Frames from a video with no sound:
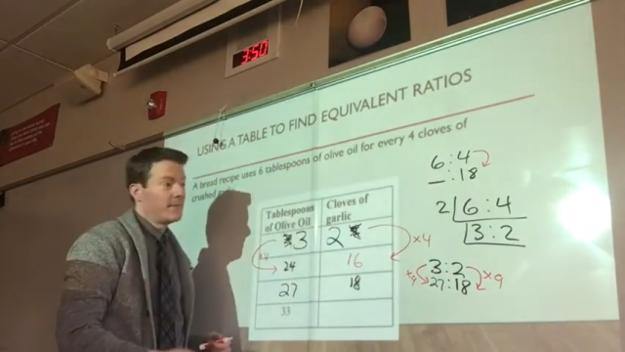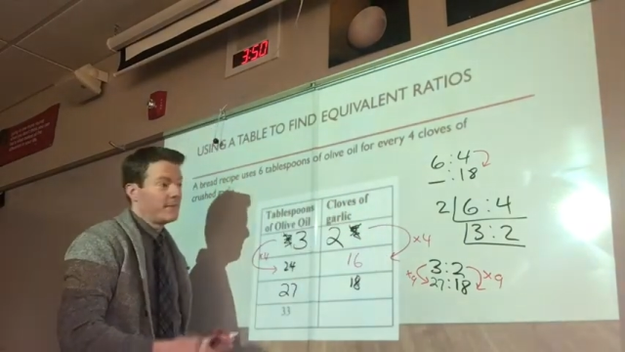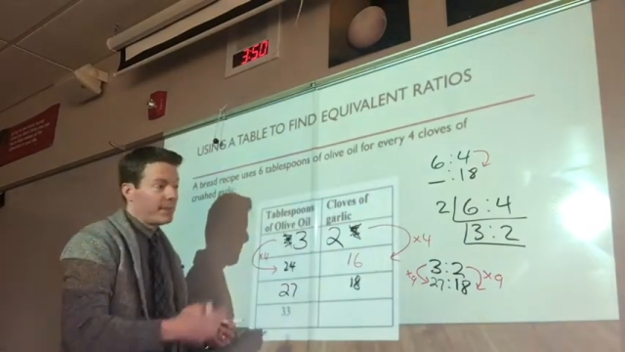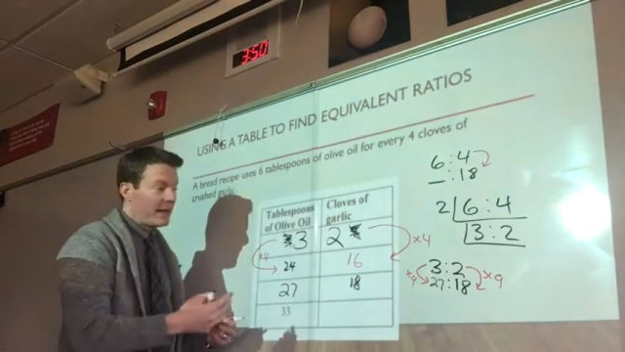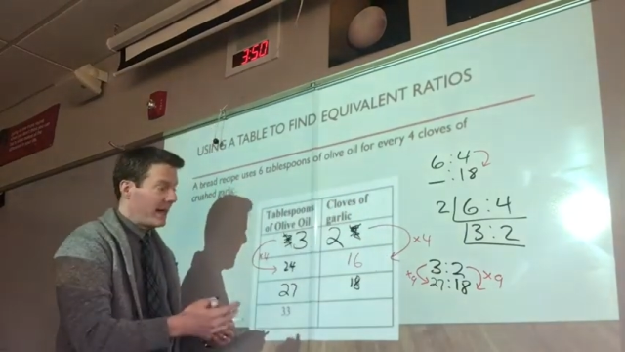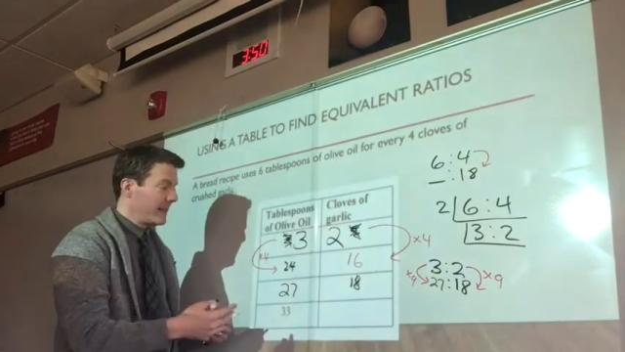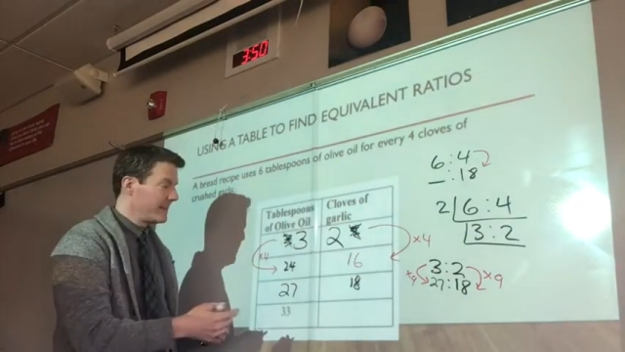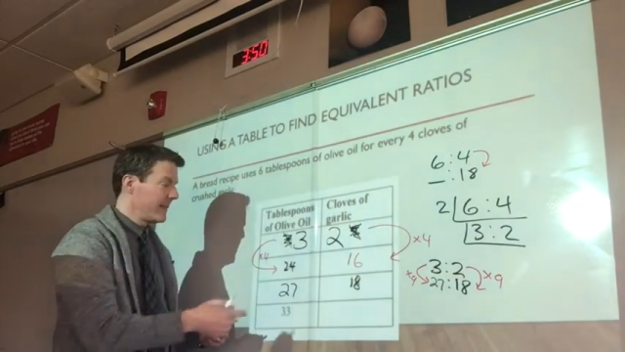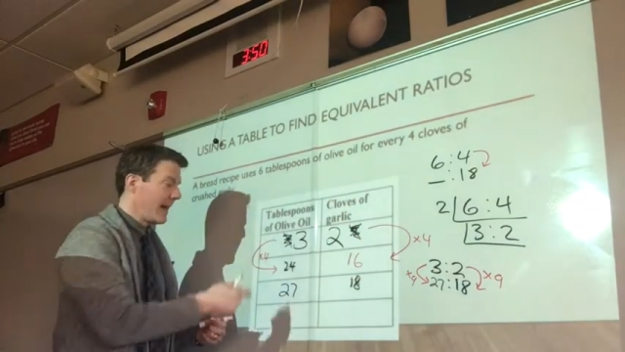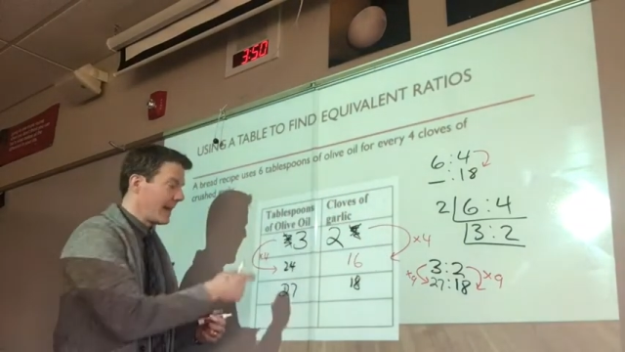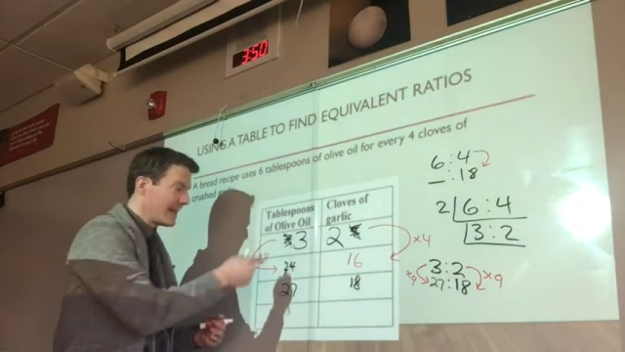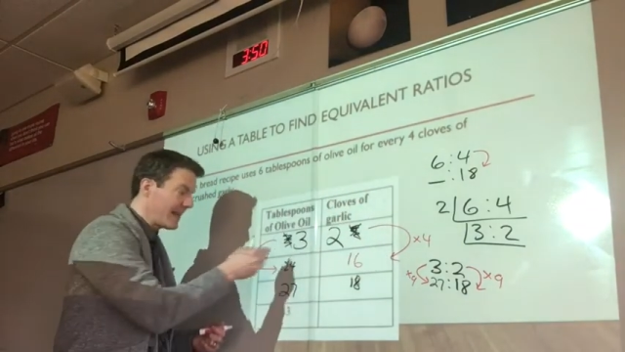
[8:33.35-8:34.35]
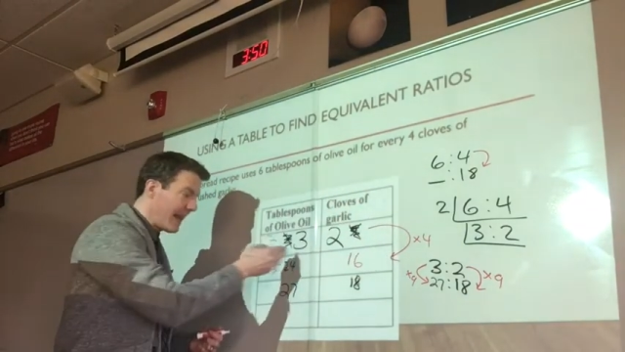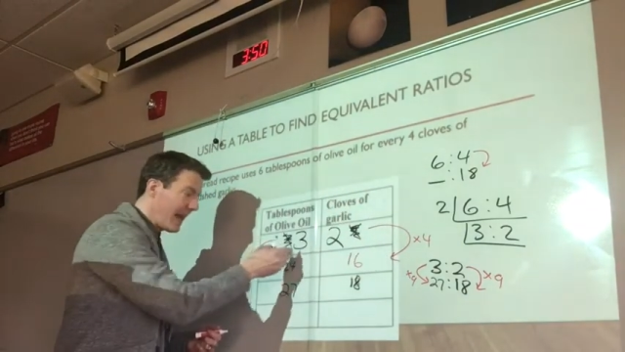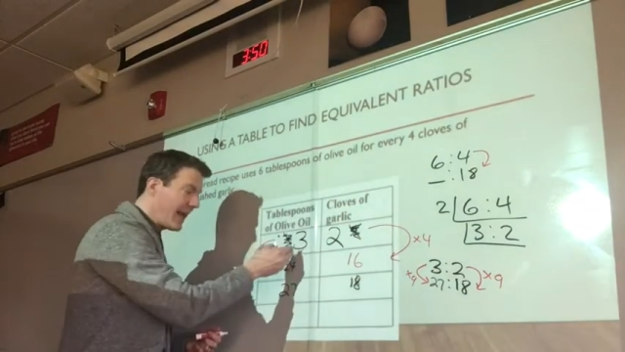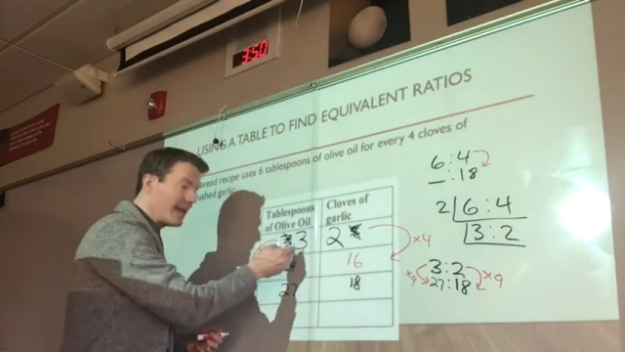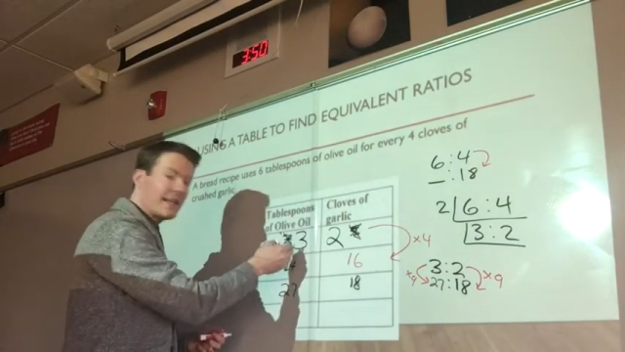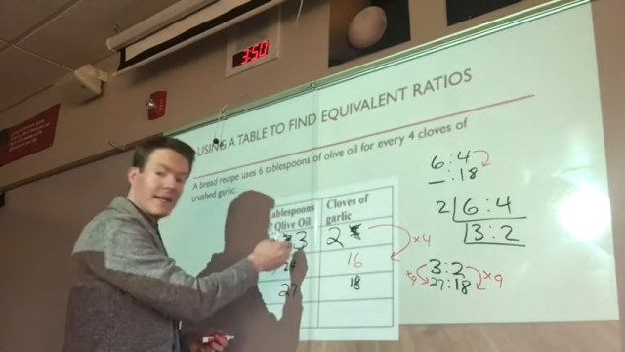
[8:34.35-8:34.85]
But I
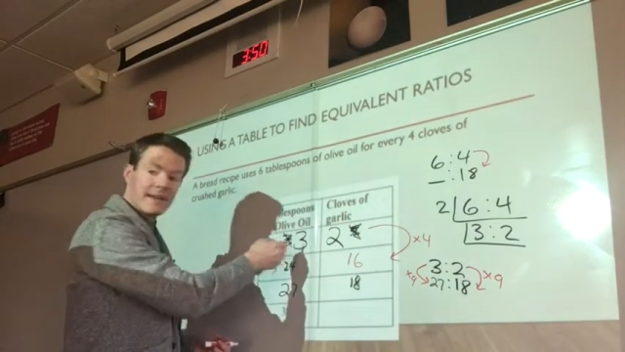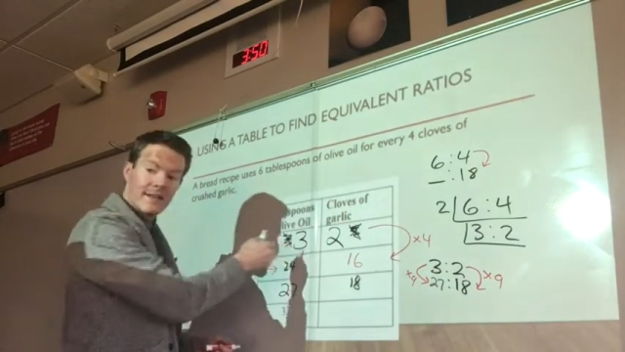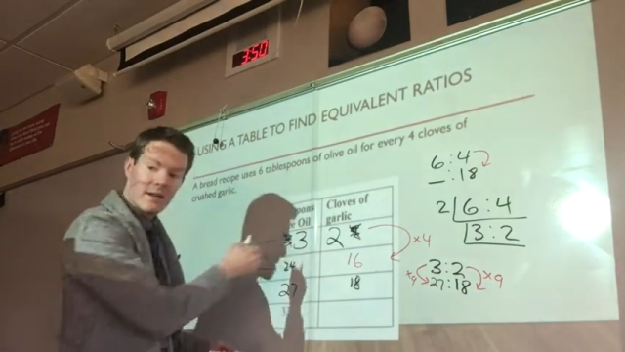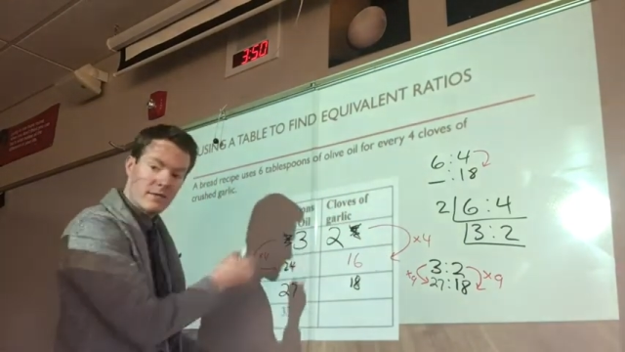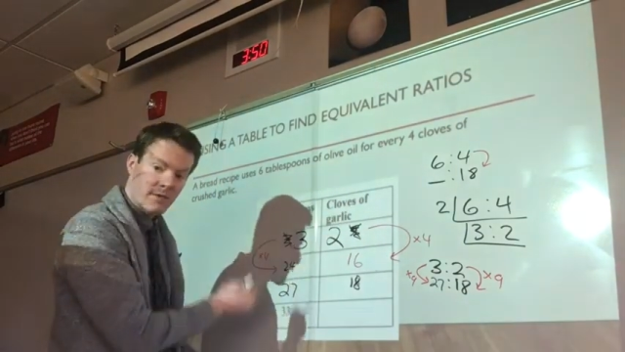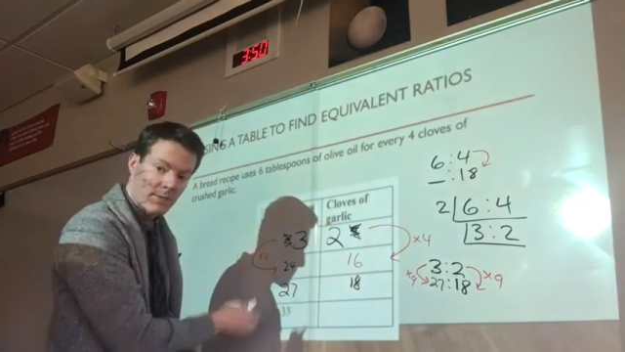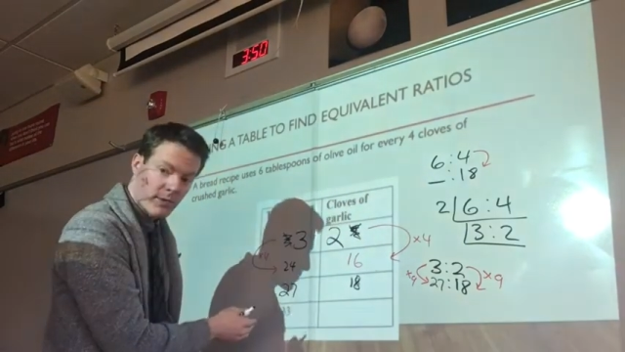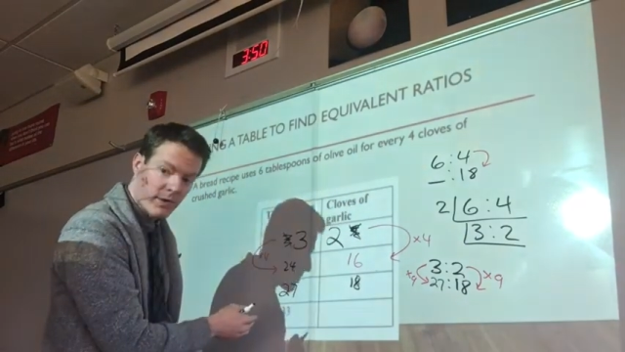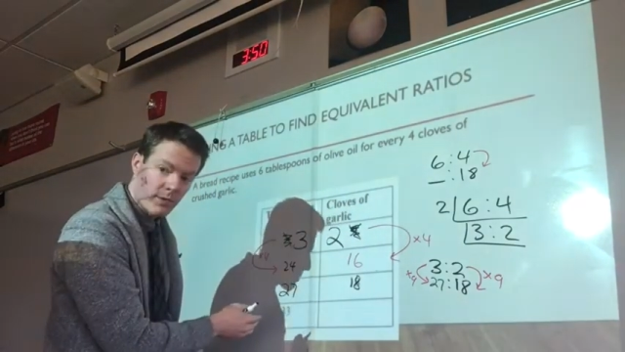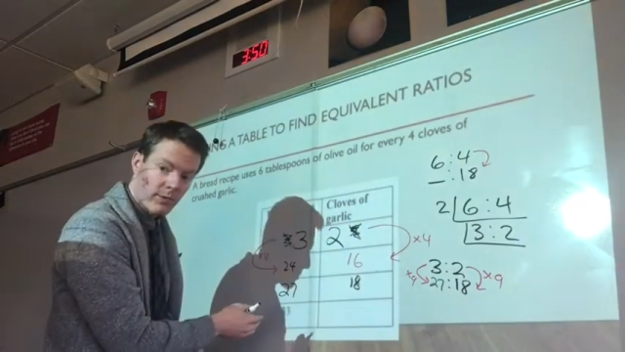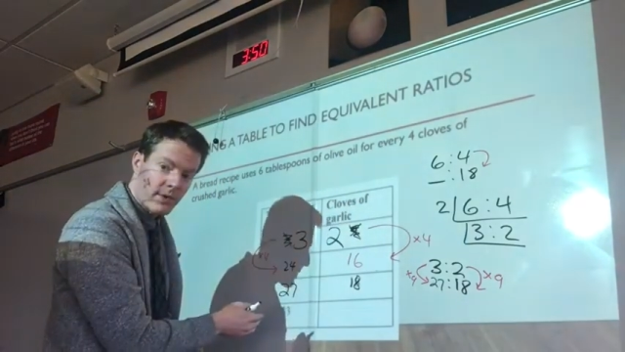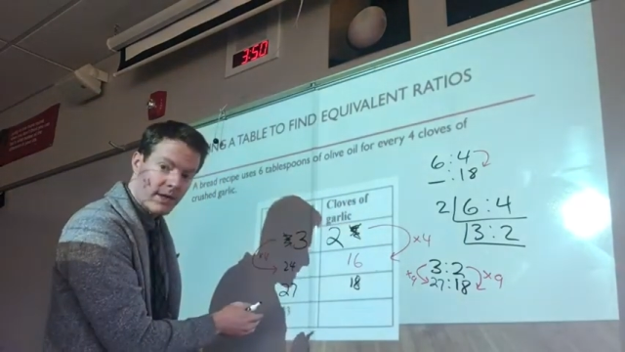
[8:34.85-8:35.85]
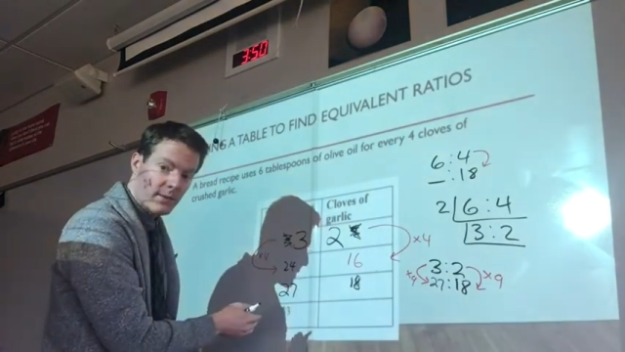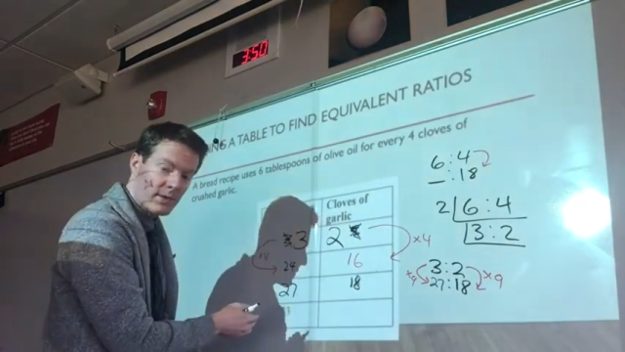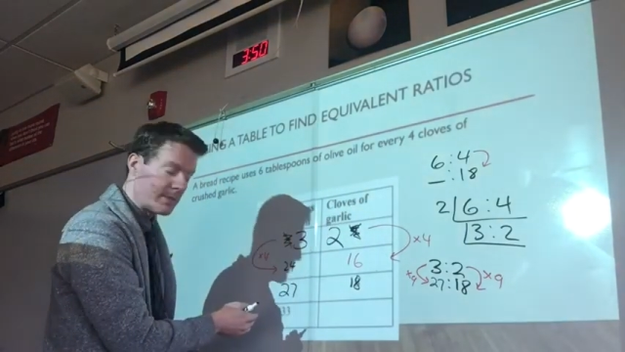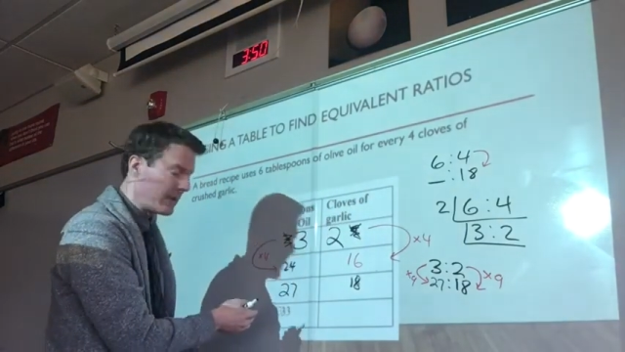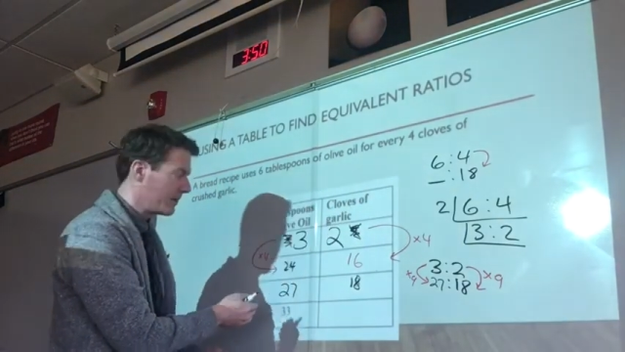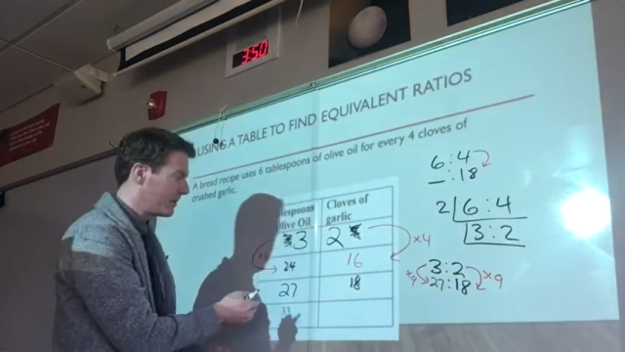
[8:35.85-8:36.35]
can get there from 3
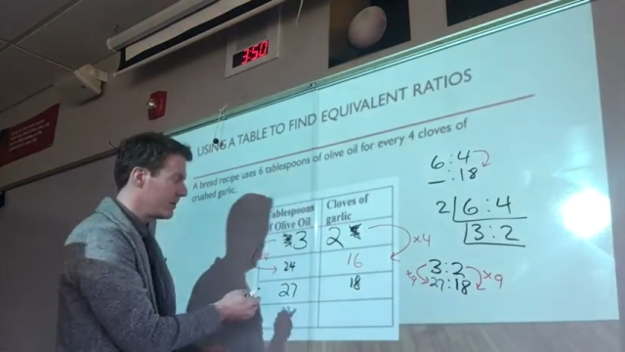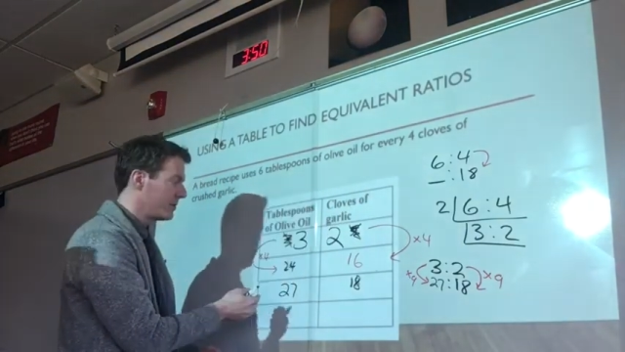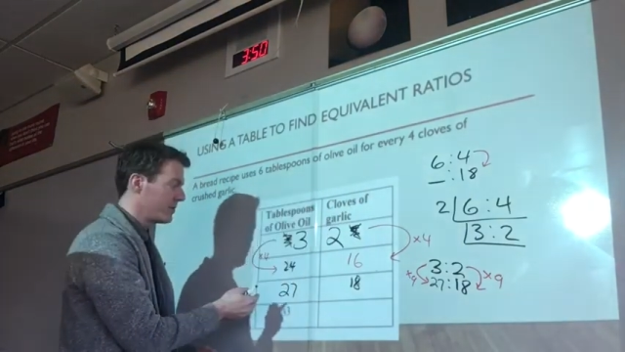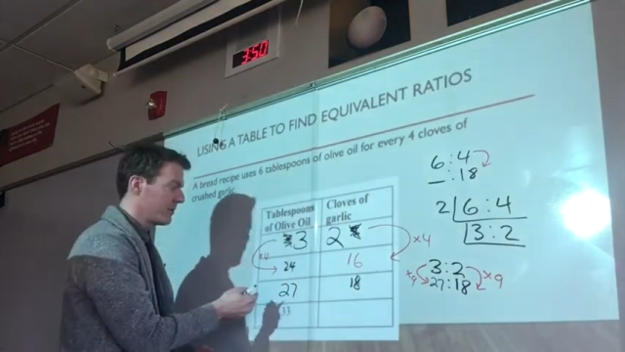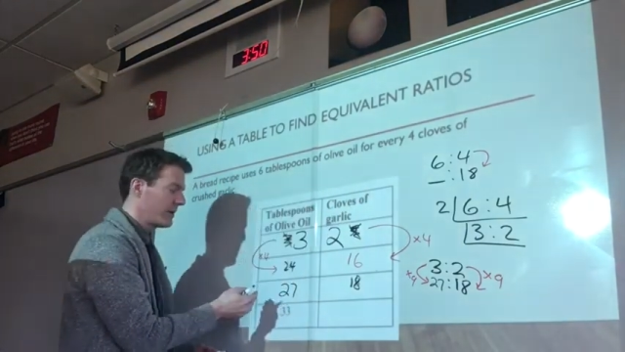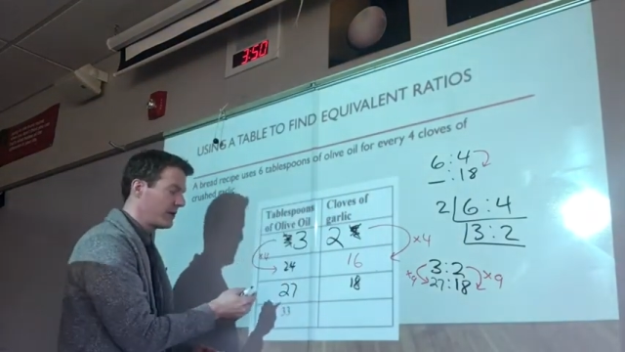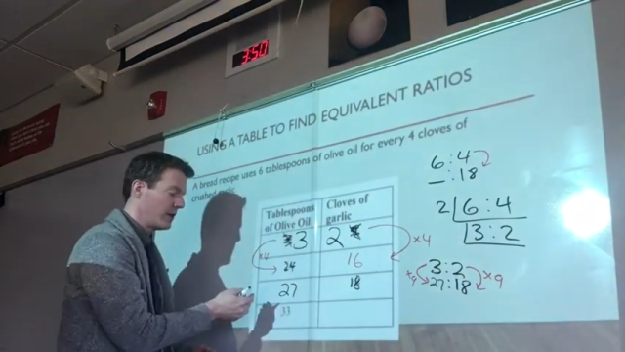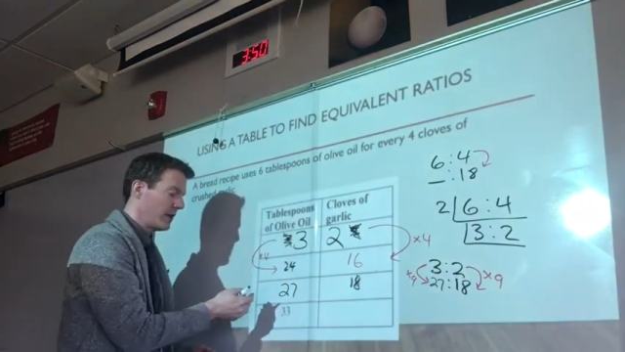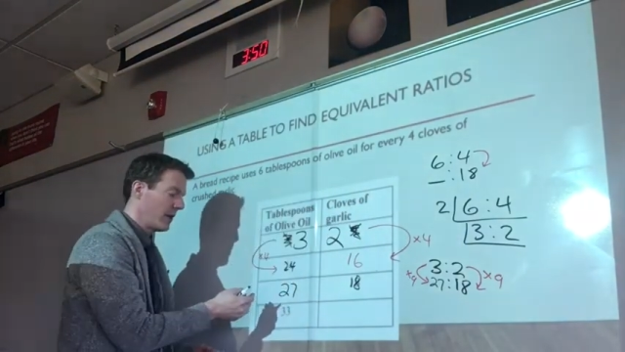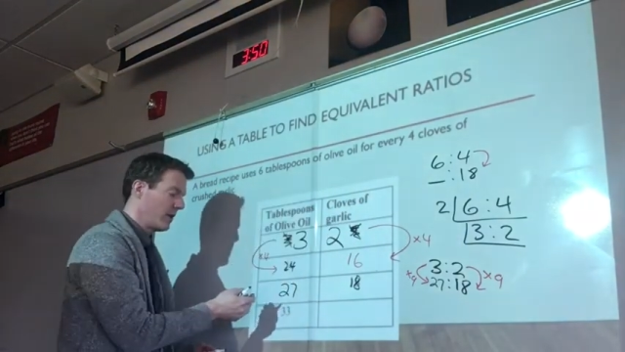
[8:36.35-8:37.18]
with my reduced ratio.